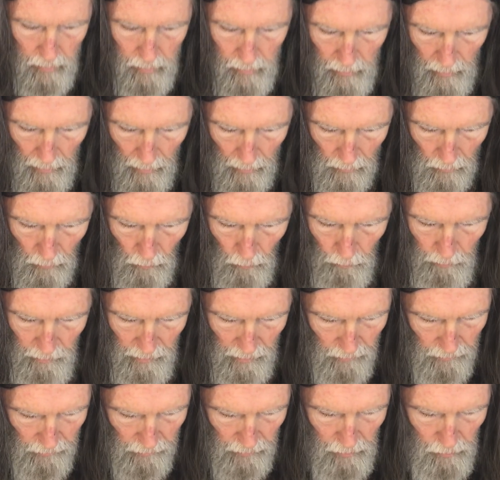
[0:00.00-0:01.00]
Got a little bit
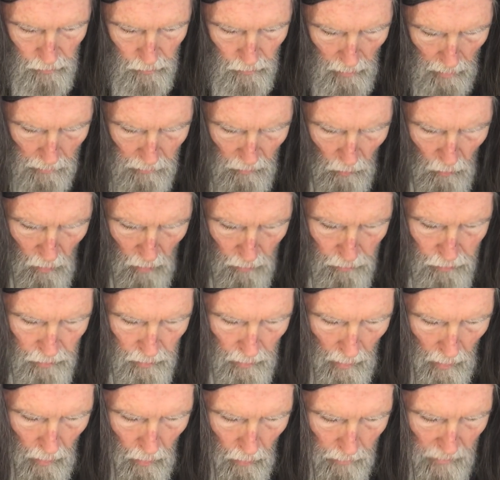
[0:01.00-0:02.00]
of the cucumber. Won't put
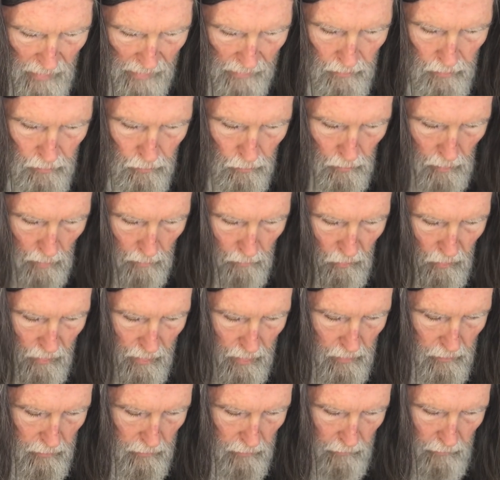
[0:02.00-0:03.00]
all of my cucumber
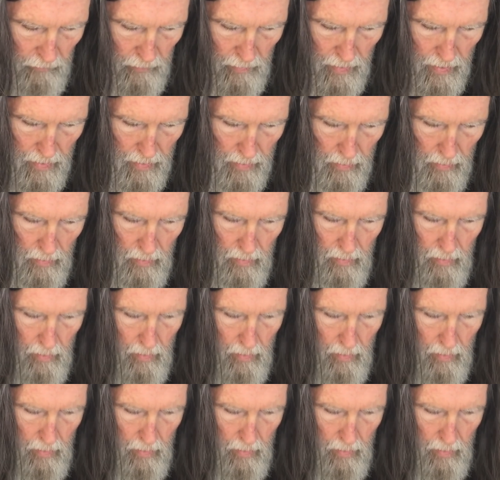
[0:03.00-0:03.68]
in just yet.